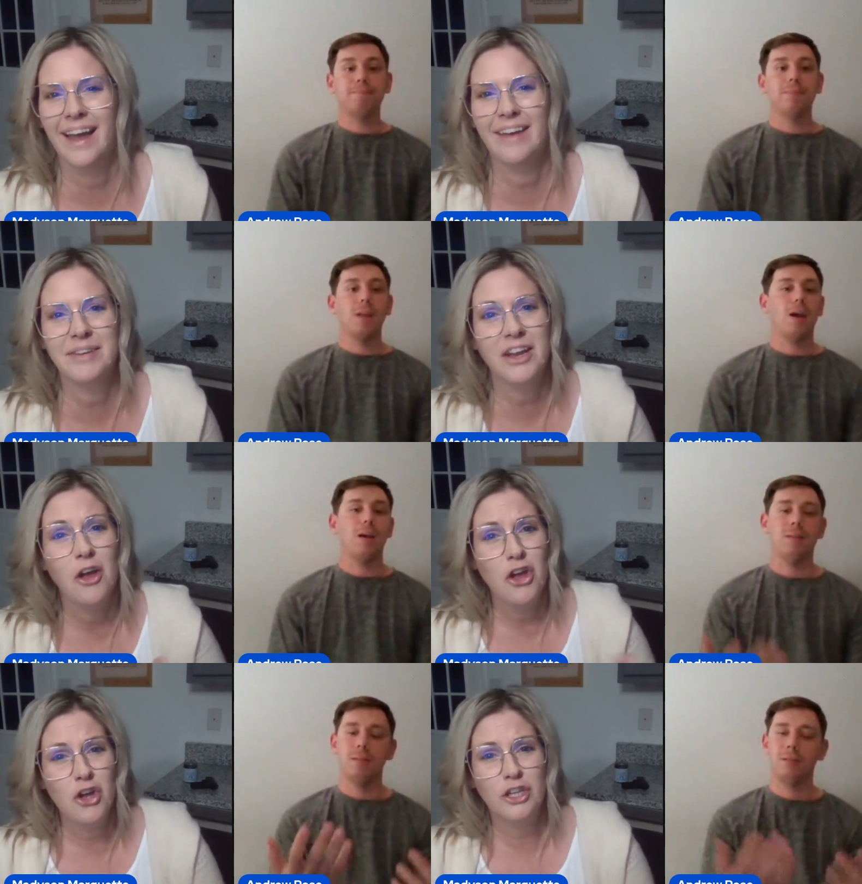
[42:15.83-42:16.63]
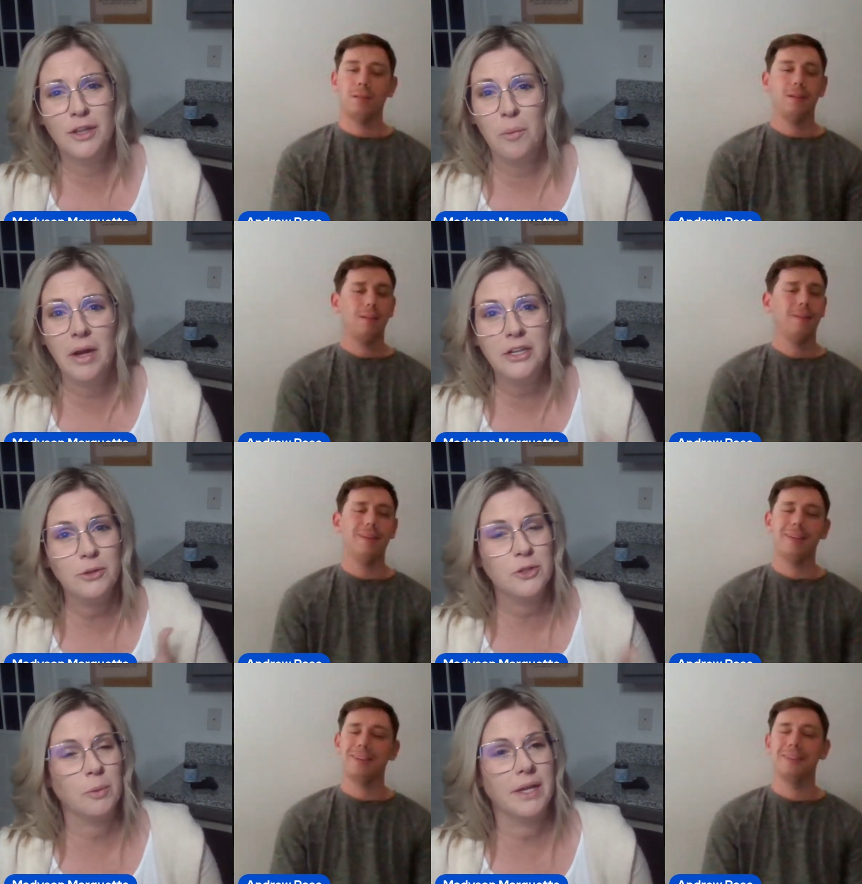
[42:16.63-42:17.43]
Speaker 1: I mean, the one
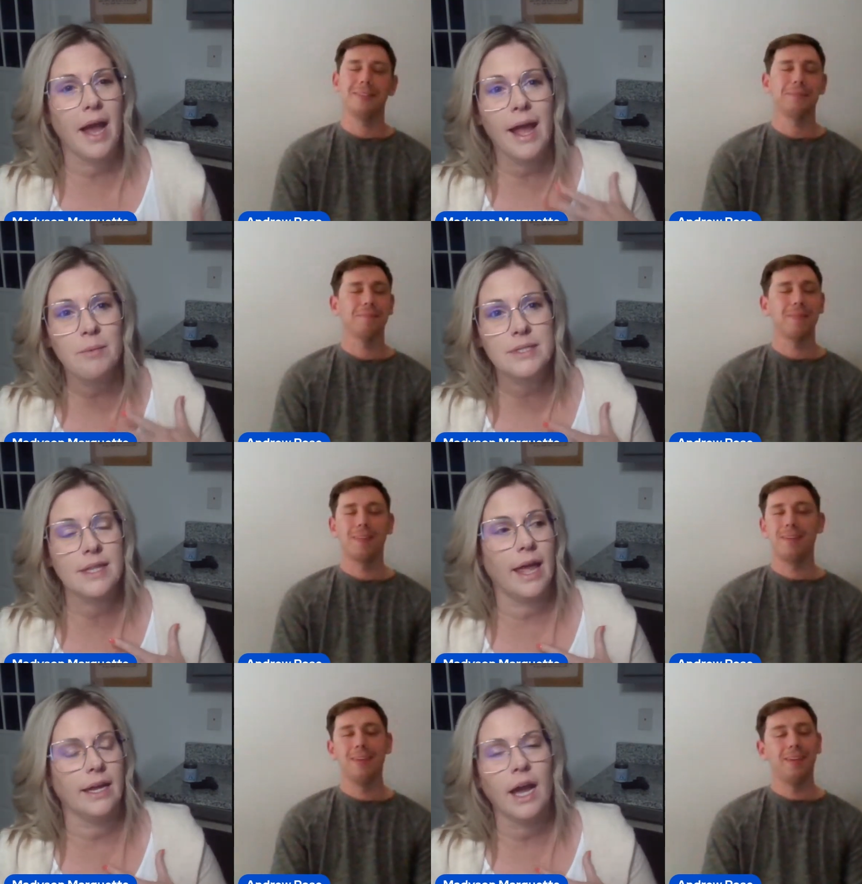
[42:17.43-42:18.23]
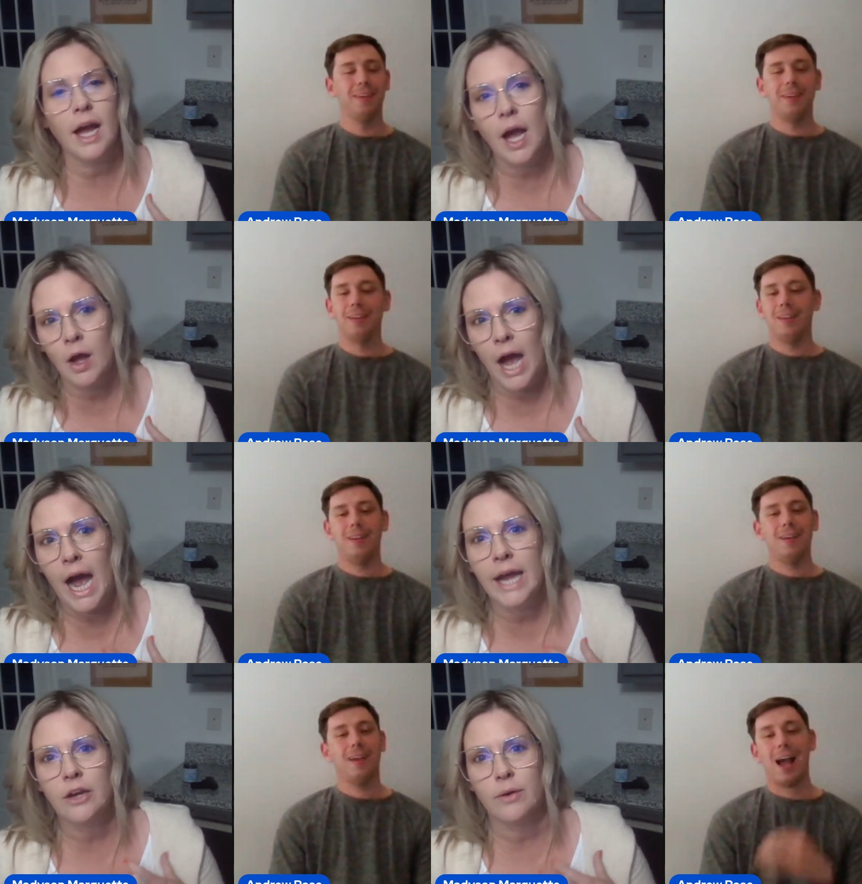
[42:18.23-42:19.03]
you tweeted, I was like,
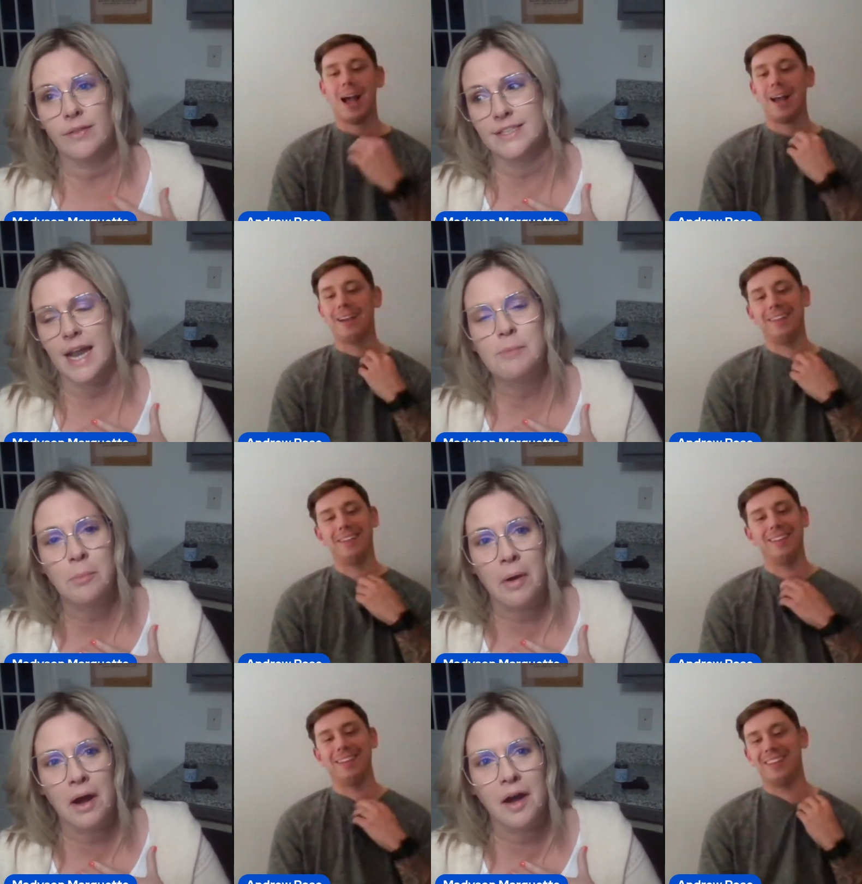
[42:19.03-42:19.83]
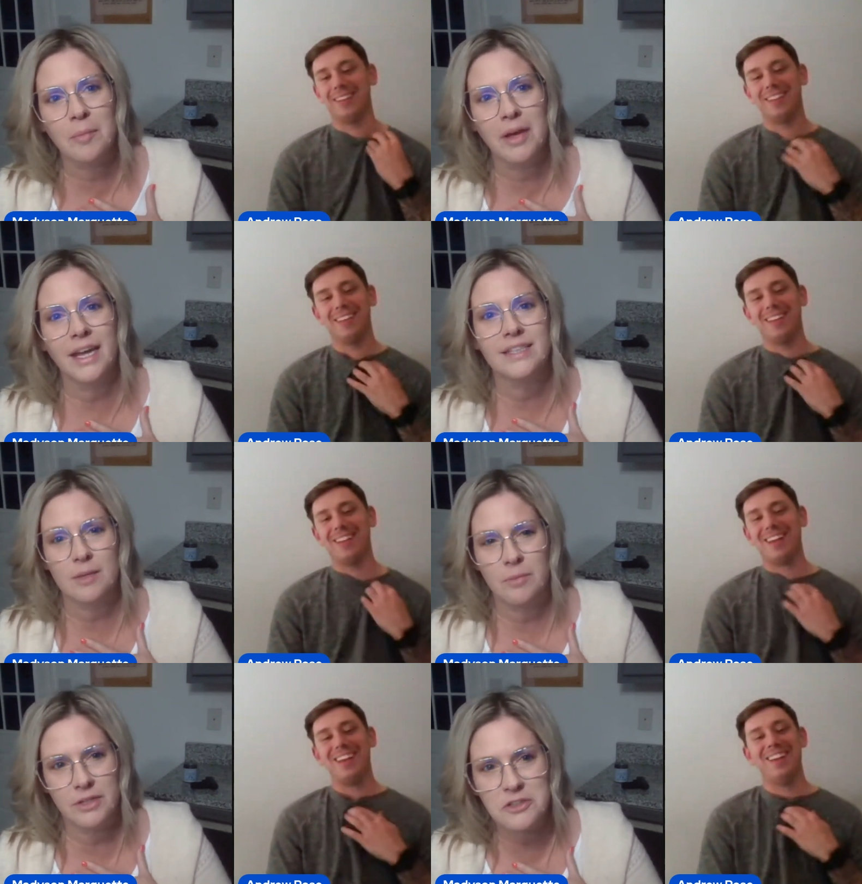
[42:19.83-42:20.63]
I, I listen. I'm a mom, and
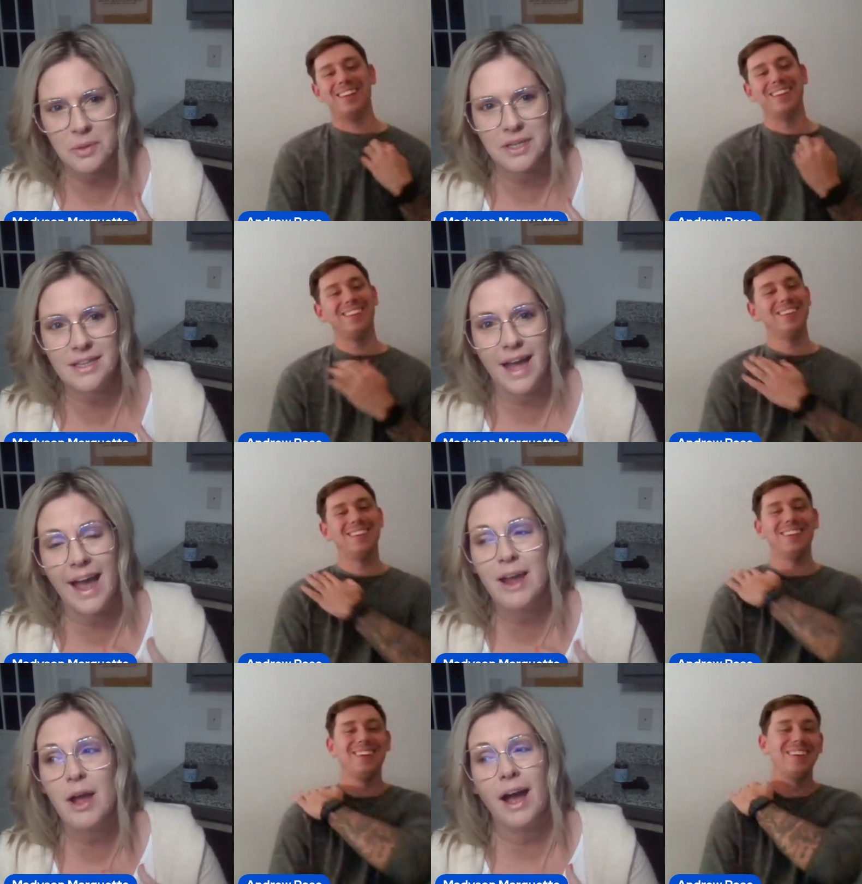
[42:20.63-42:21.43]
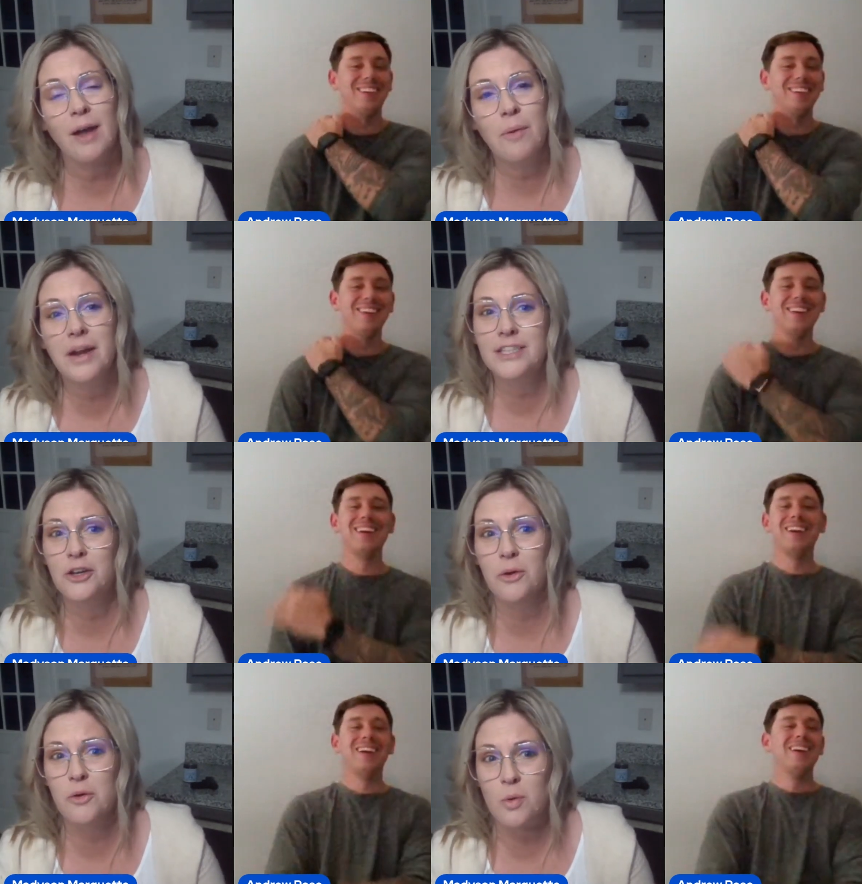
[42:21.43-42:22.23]
someone tweeted, I I wanted to
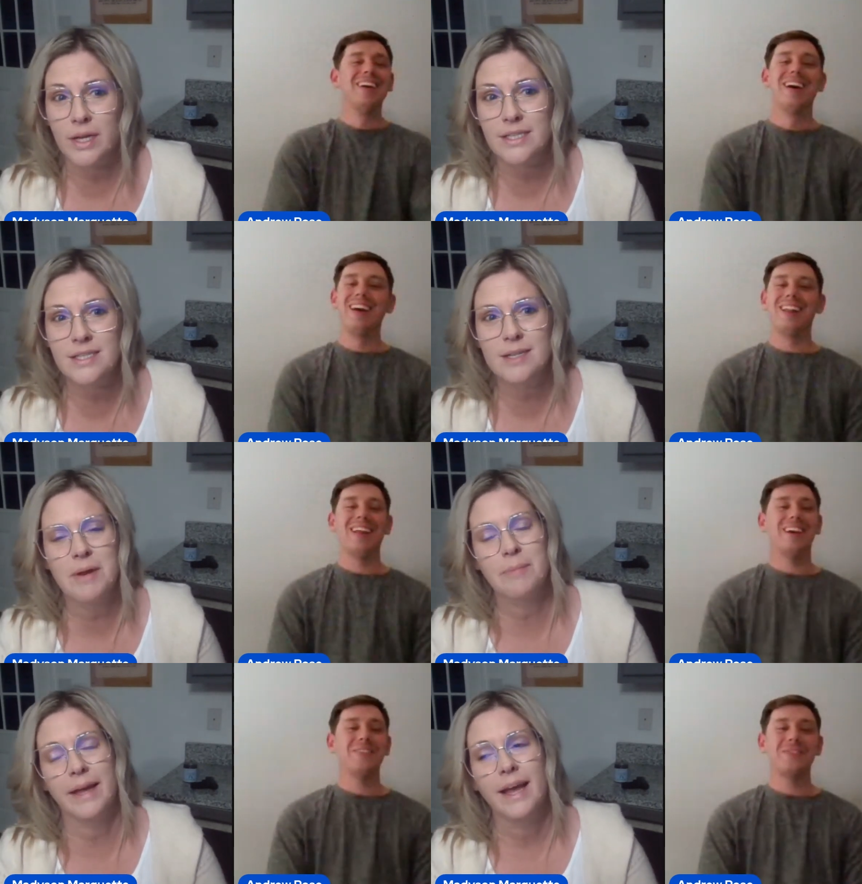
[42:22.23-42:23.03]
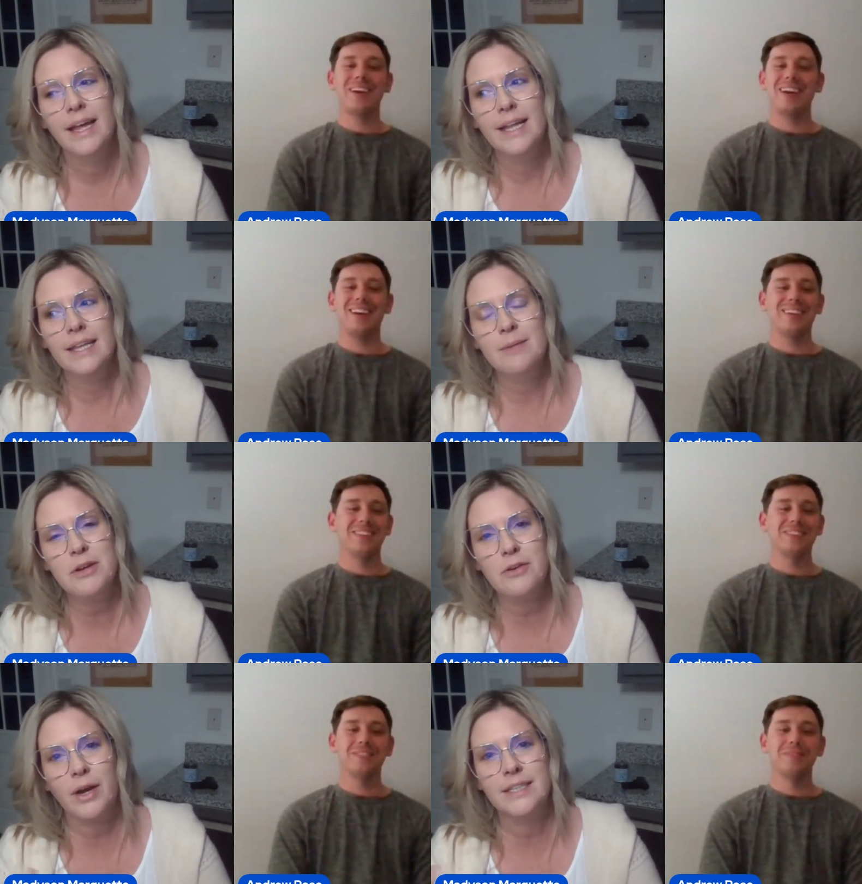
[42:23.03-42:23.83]
go crazy, but I'm like, let me
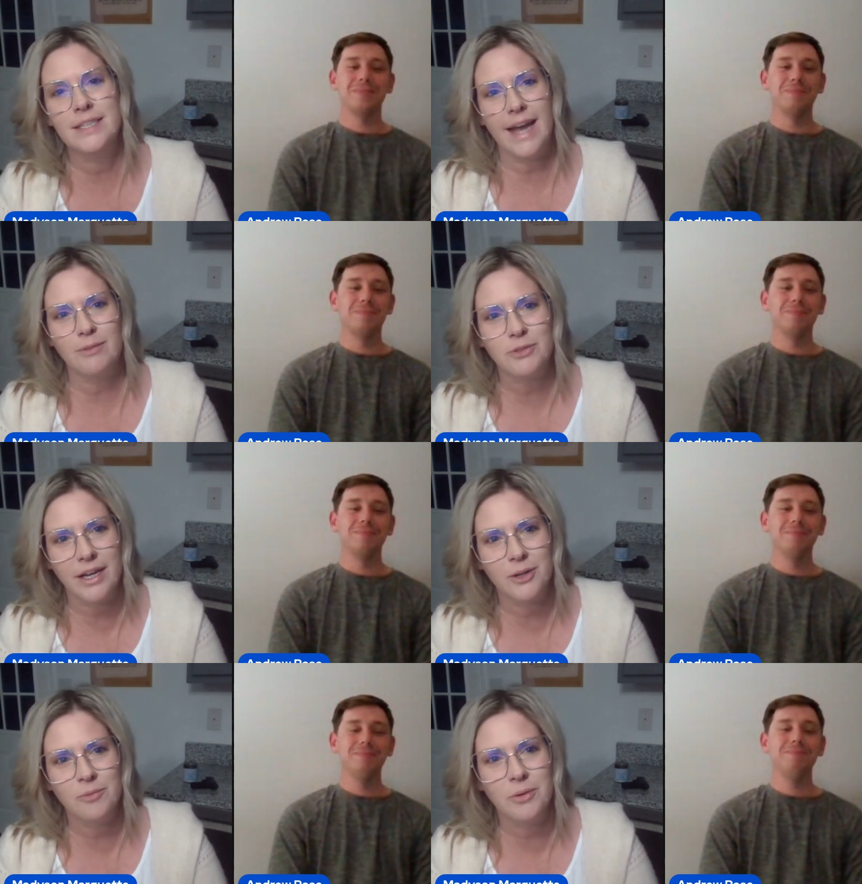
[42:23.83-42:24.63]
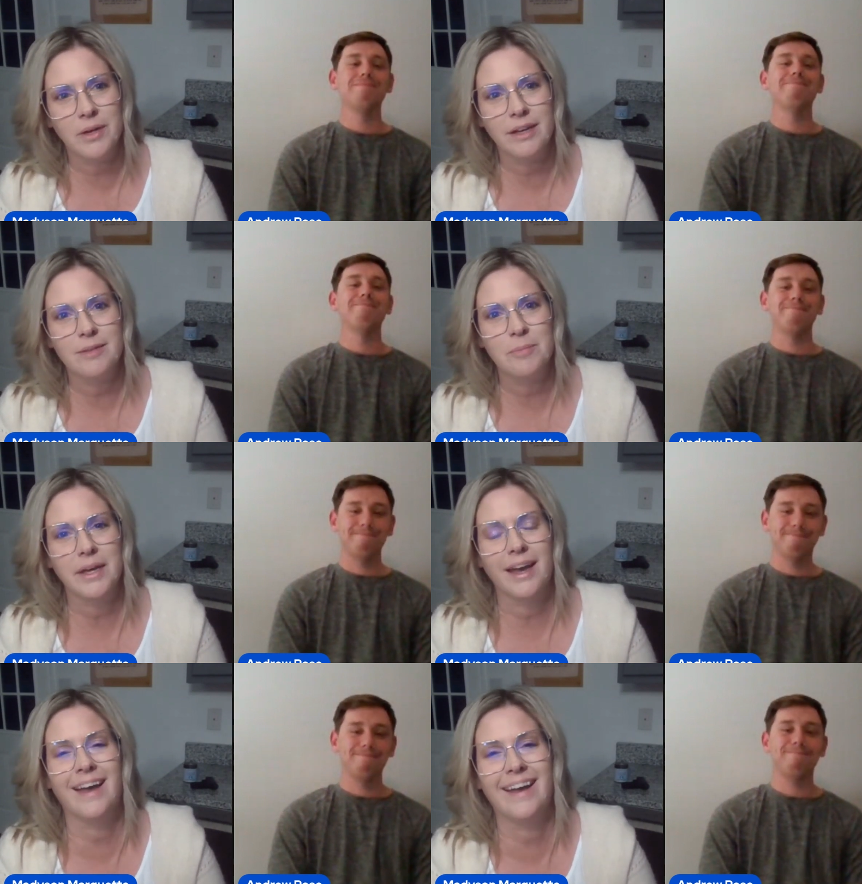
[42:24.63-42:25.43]
go crazy after I interview him because